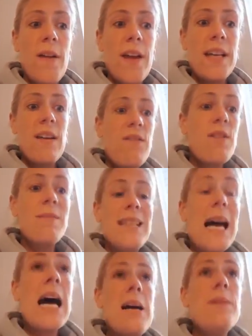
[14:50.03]
give them
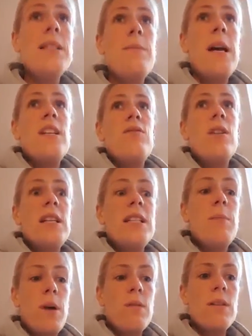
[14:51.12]
time and space really
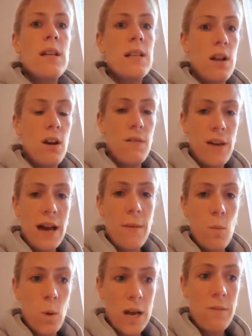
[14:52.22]
to process a lot of
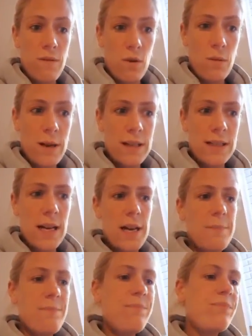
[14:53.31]
that way before
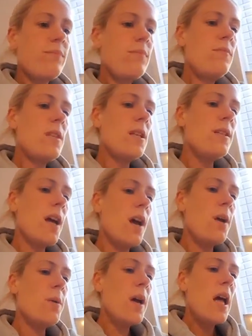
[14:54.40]
bedtime.
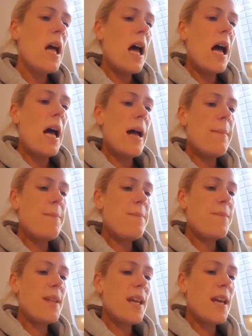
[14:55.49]
So
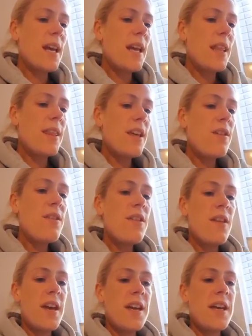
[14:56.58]
the other
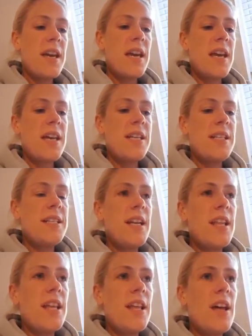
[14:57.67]
thing is,
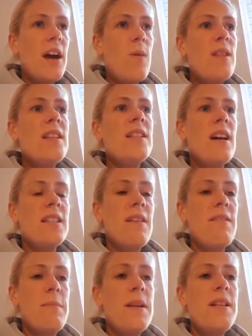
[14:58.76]
when they start to
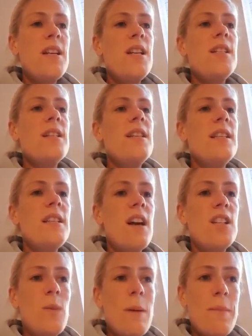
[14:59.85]
have opinions and they
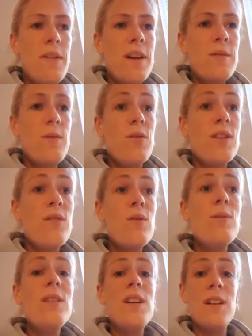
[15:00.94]
start to empathise with they're
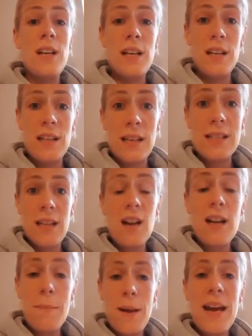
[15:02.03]
always going to start
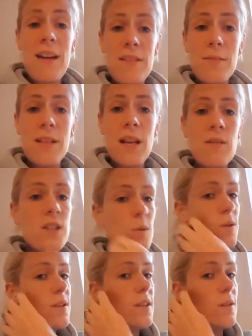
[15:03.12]
comparing themselves to
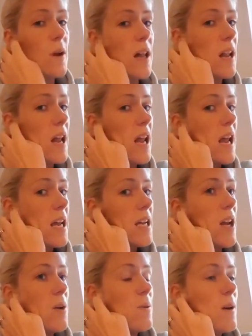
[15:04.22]
others as well. You
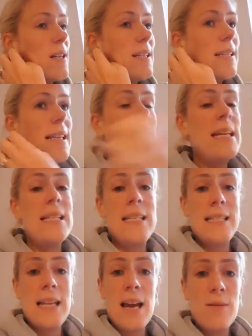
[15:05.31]
know, as silly as
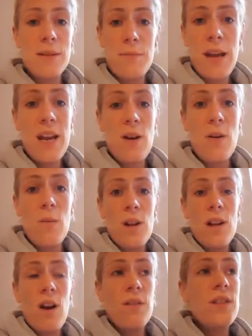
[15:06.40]
it sounds, Maya
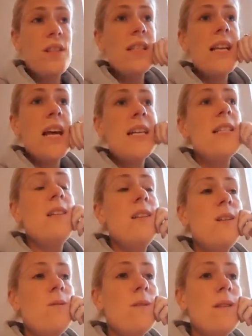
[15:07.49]
will often say
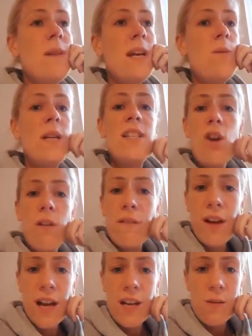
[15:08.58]
to me, well, it's not
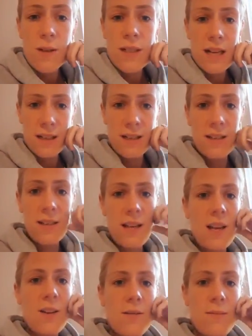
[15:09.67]
fair you and Dad can
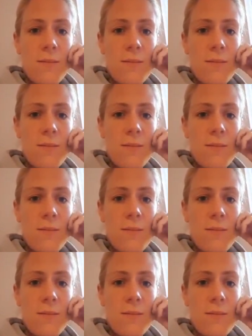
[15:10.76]
stay up.